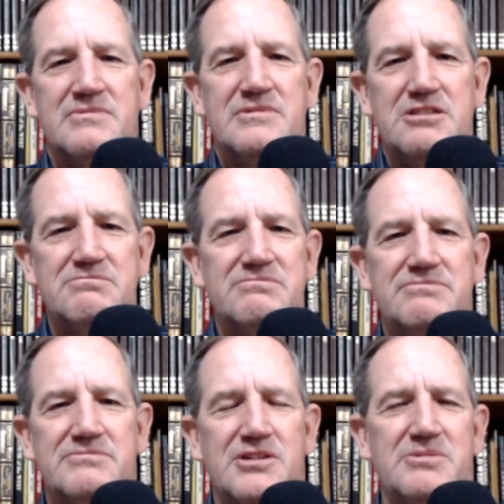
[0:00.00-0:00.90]

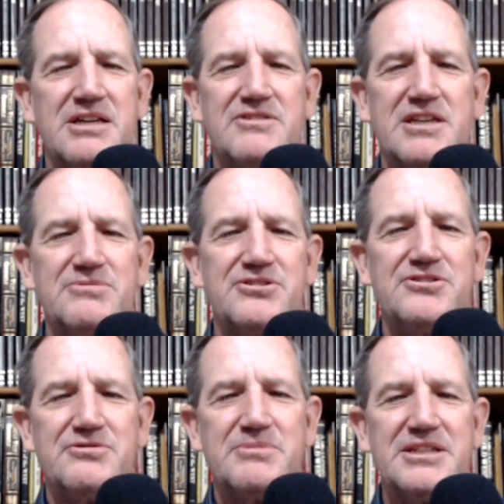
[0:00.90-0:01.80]
nobody ever comes
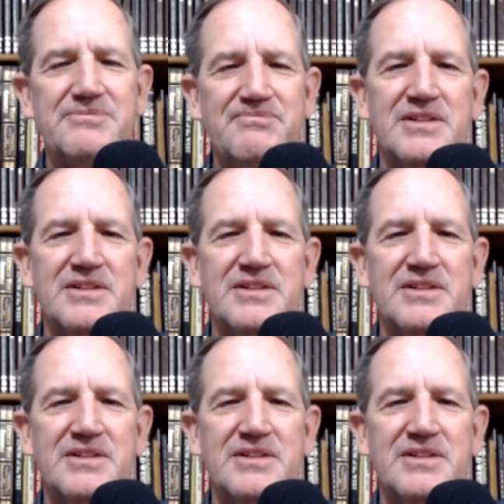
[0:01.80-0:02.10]
through for me.